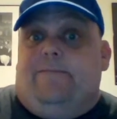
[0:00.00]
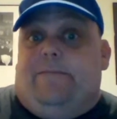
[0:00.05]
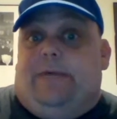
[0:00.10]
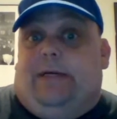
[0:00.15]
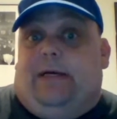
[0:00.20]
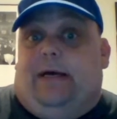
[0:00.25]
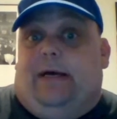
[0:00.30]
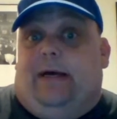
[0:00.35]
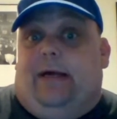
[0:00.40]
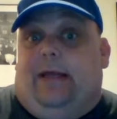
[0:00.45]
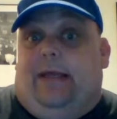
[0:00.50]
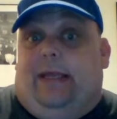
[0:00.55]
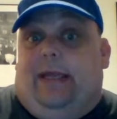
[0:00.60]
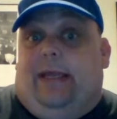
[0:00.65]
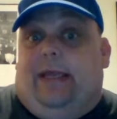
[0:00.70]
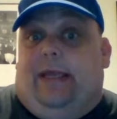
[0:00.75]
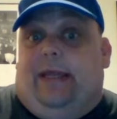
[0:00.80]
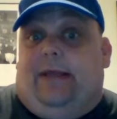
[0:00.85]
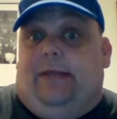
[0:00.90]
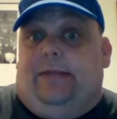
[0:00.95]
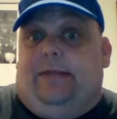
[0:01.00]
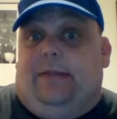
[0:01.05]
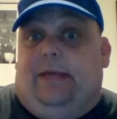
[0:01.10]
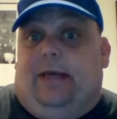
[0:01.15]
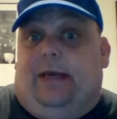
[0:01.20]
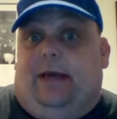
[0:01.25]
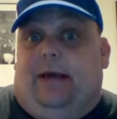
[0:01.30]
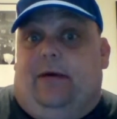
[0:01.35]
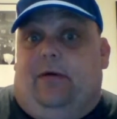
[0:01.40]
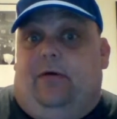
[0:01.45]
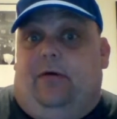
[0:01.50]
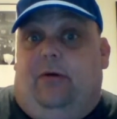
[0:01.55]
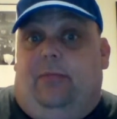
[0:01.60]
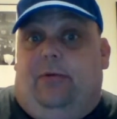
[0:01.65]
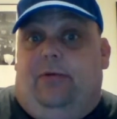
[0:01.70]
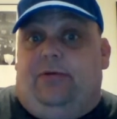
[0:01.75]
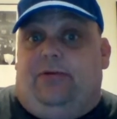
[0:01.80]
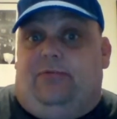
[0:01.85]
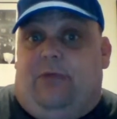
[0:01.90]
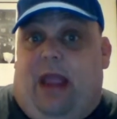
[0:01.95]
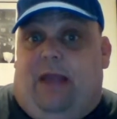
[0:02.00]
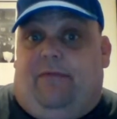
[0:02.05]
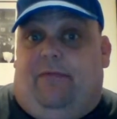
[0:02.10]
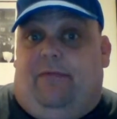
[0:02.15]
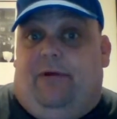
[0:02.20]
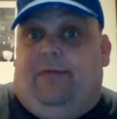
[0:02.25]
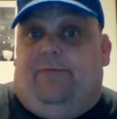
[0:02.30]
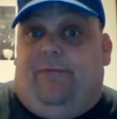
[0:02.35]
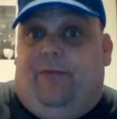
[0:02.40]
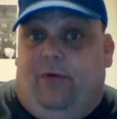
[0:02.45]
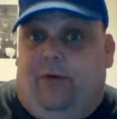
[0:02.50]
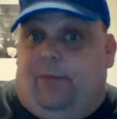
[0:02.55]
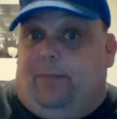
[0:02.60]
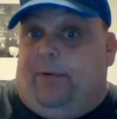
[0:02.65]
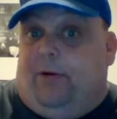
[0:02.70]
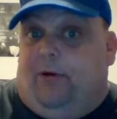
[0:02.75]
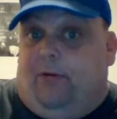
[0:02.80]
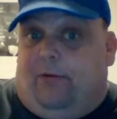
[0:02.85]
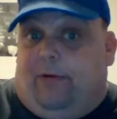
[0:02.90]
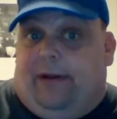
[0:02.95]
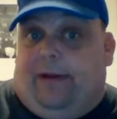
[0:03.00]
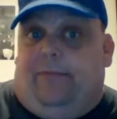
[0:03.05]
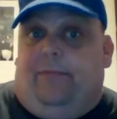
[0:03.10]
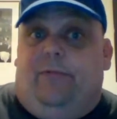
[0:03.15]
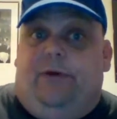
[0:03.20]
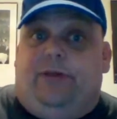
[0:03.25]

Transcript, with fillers: uh, and uh, Uber's driver referral program,